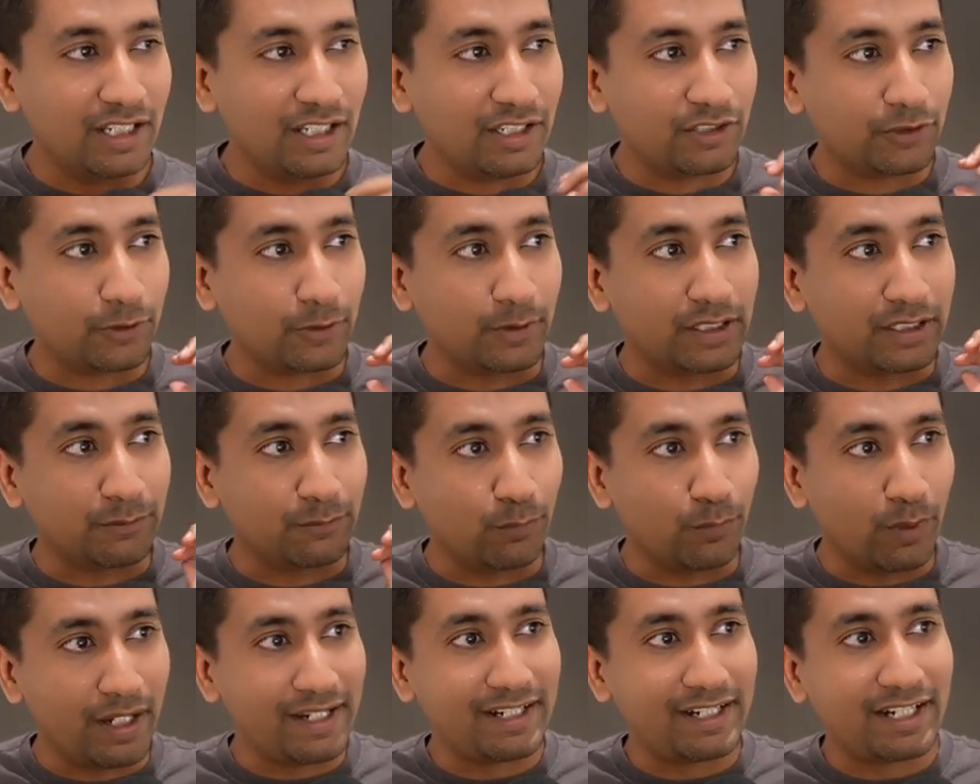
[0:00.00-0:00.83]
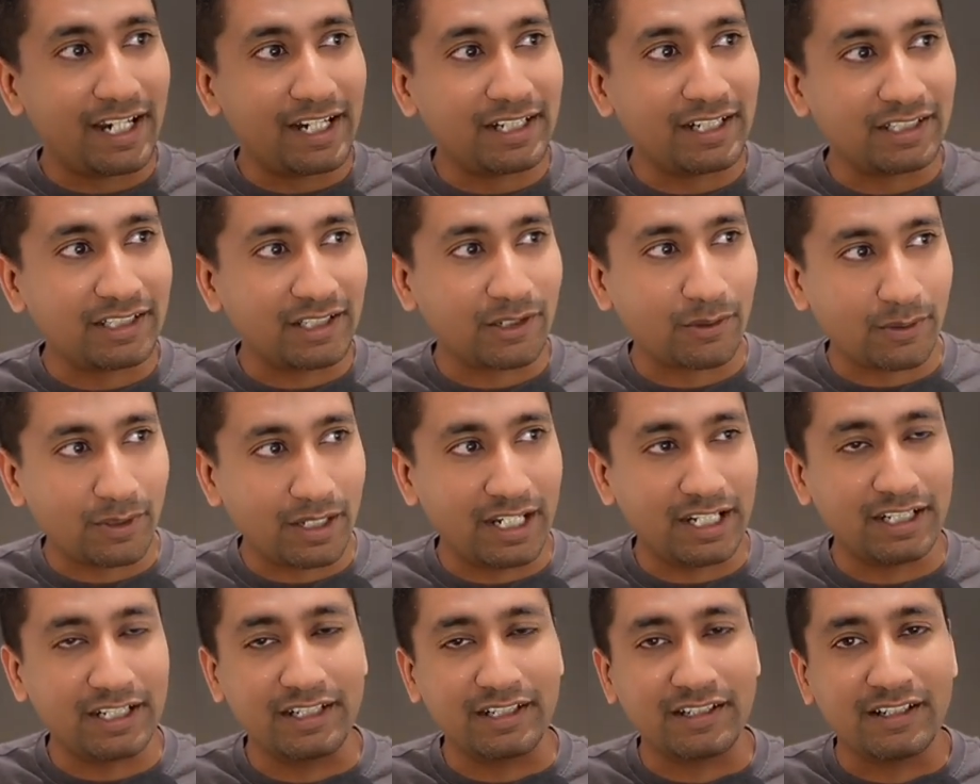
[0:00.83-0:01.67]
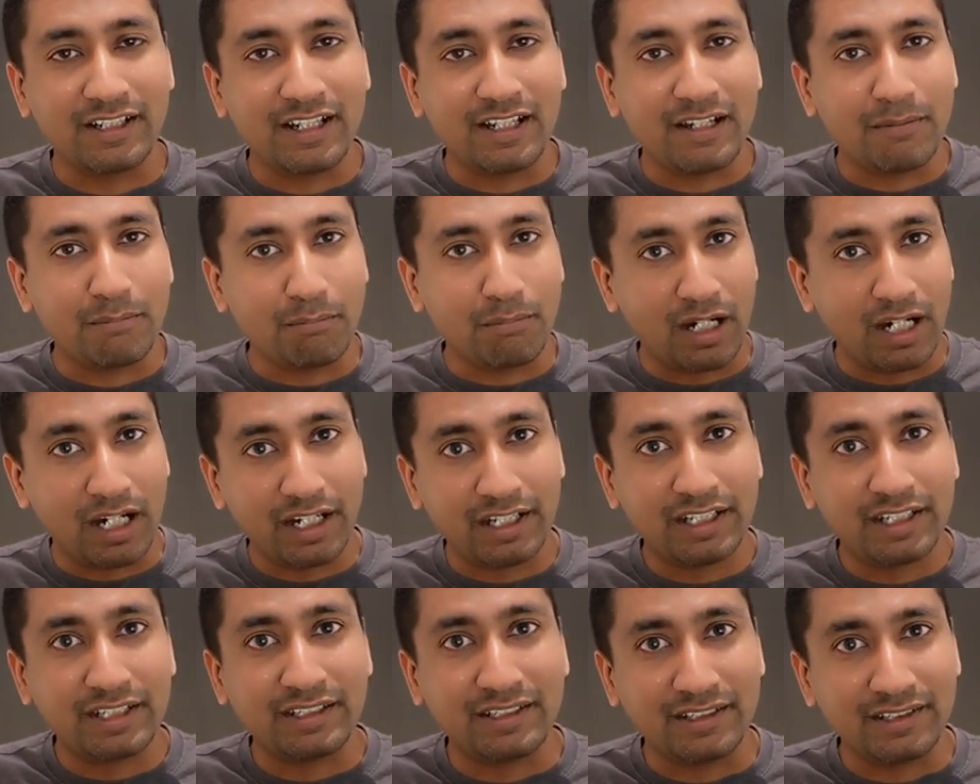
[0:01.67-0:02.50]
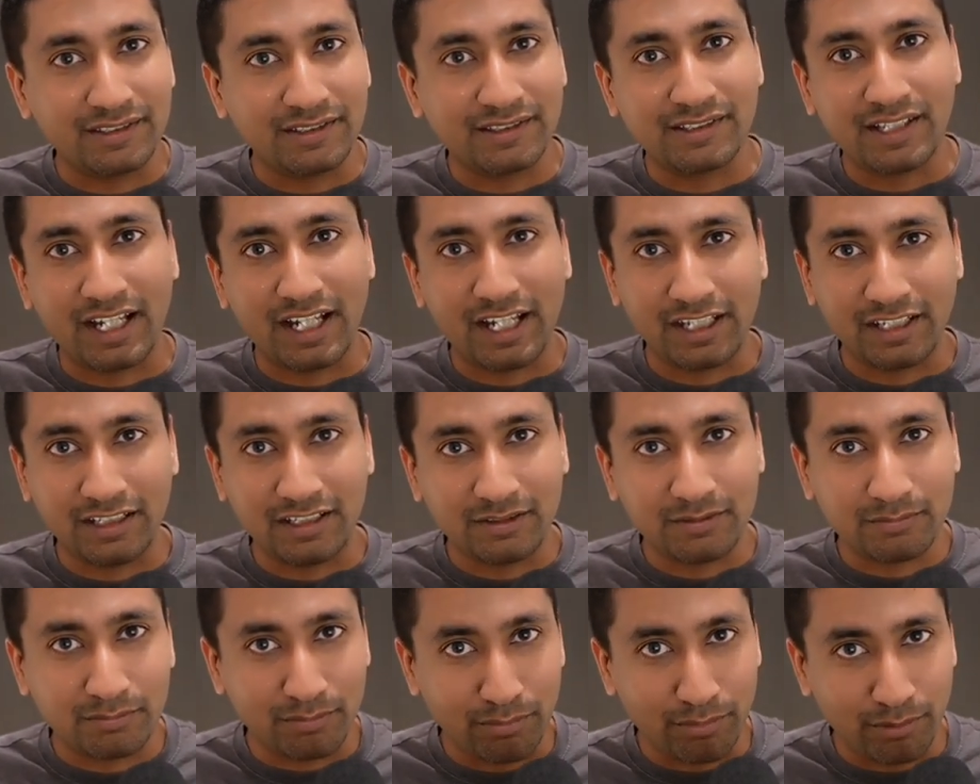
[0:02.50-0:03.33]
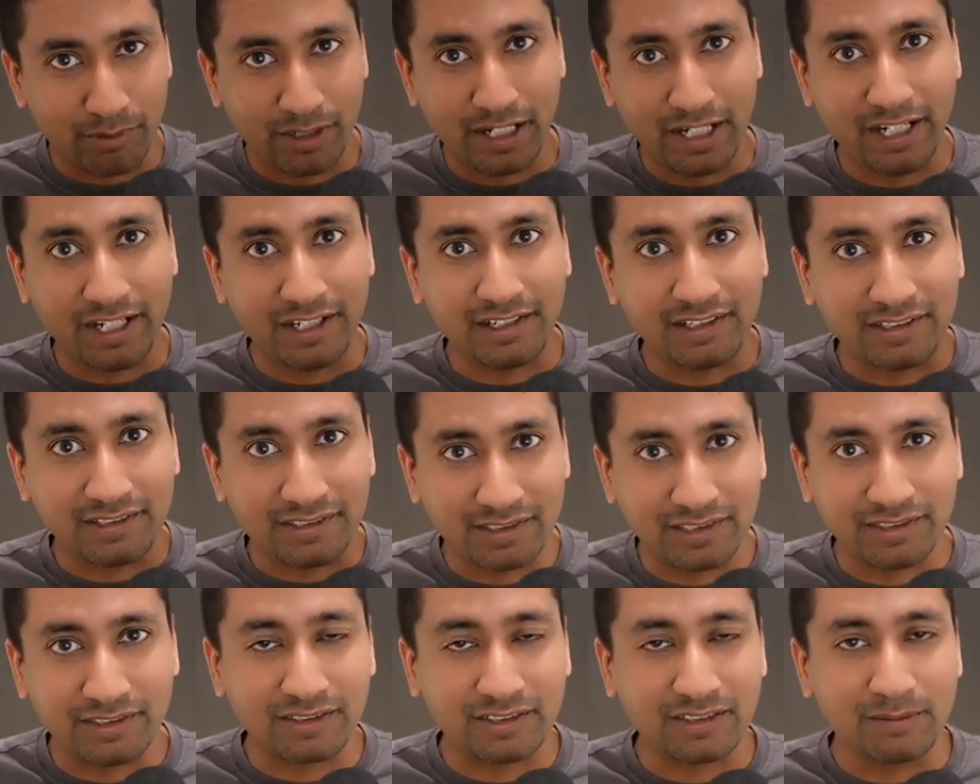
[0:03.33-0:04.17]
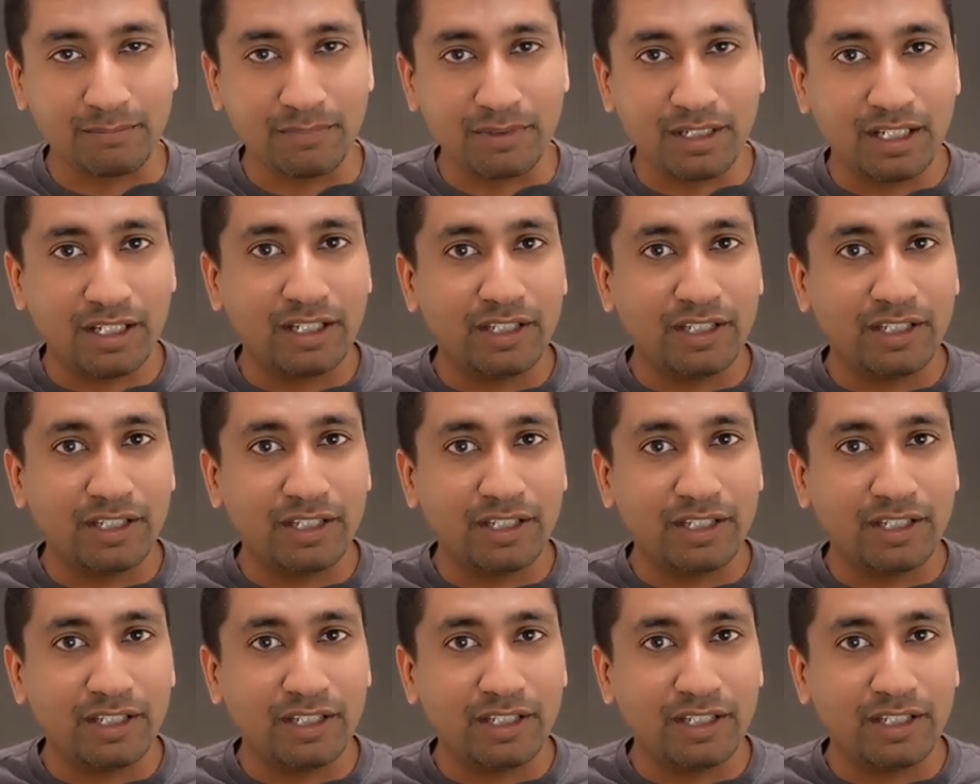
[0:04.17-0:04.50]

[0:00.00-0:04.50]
So it went ahead and created my design brand system.